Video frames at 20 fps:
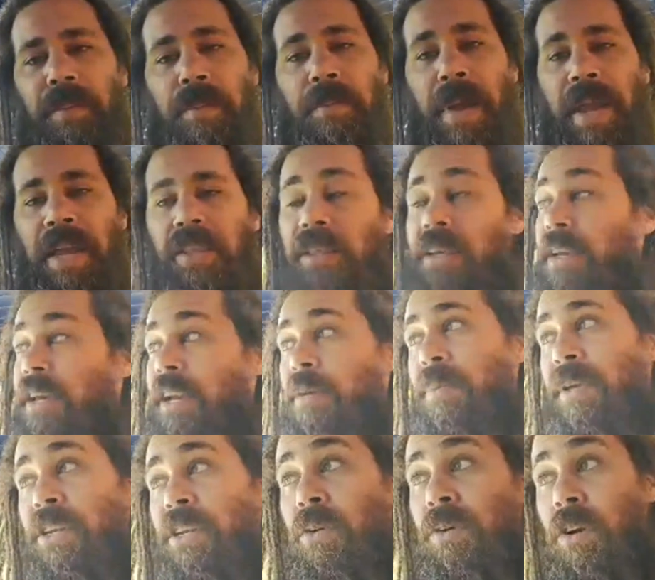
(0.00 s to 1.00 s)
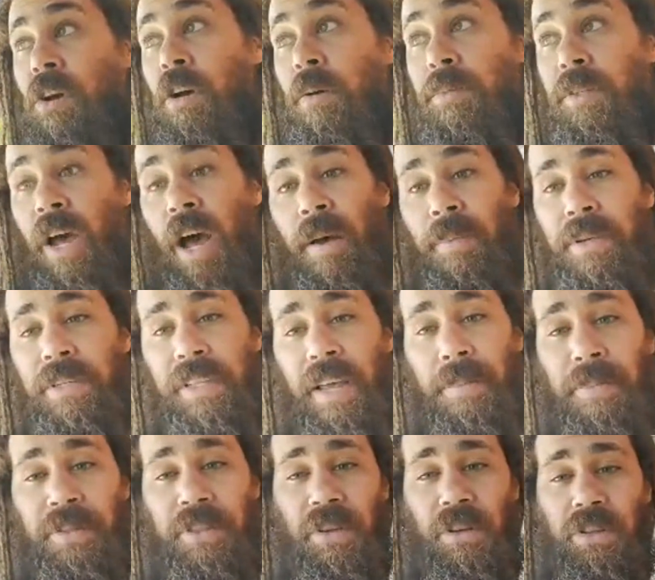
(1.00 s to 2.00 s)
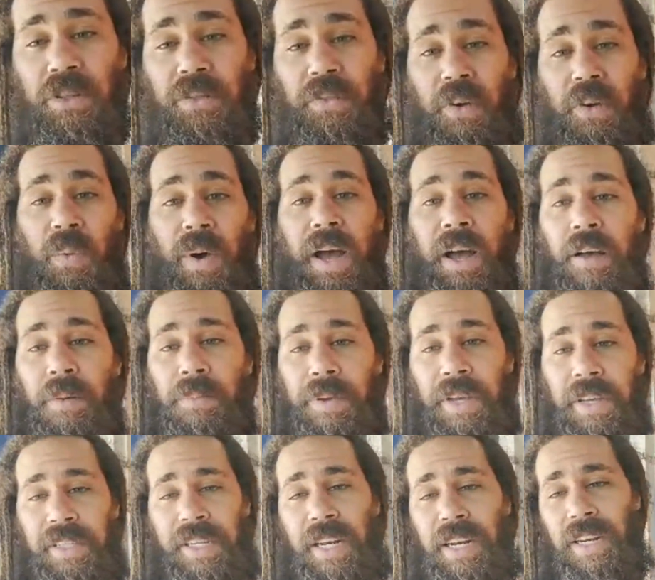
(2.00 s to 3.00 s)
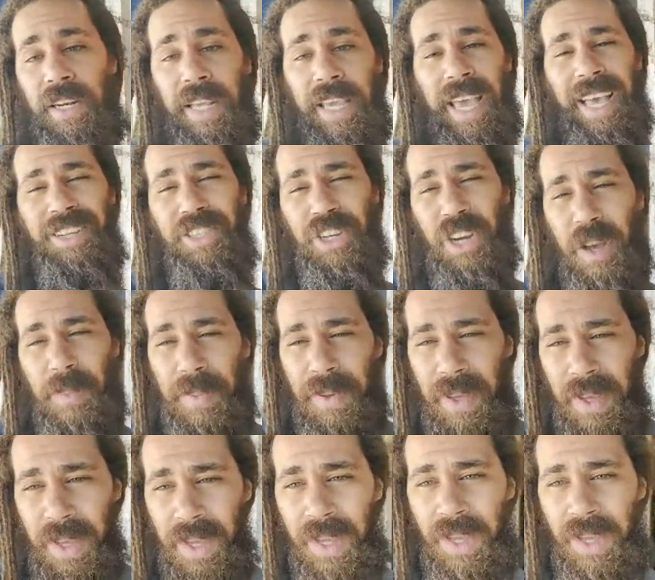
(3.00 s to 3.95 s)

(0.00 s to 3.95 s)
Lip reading: Mainly going to be doing Homes Hobbies episodes for a while because I need to catch up.